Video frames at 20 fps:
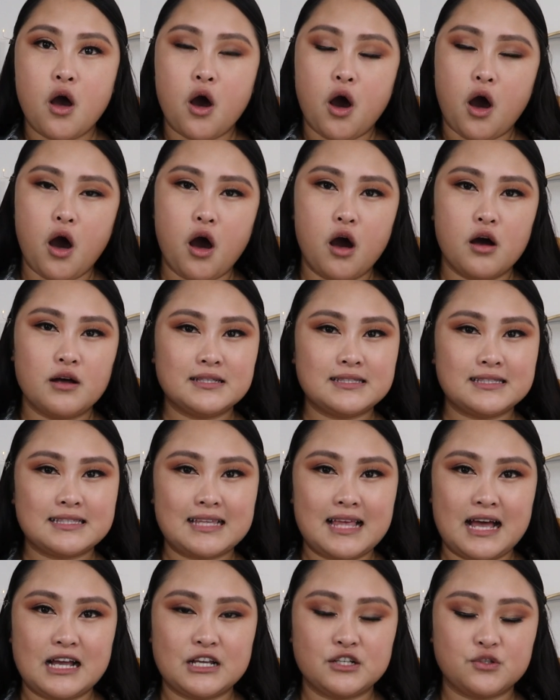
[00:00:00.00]
haul
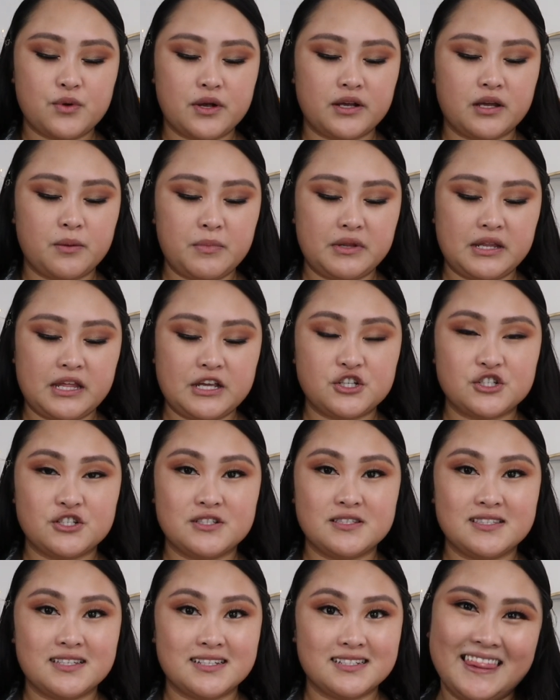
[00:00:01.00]
/
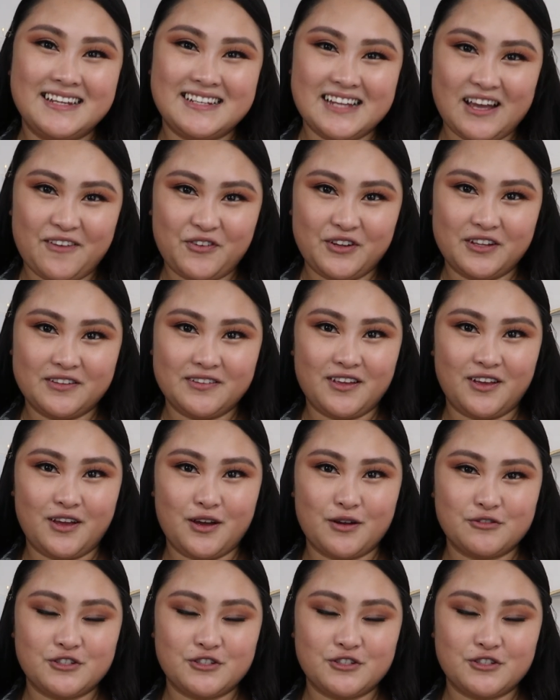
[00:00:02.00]
recommendations, definitely go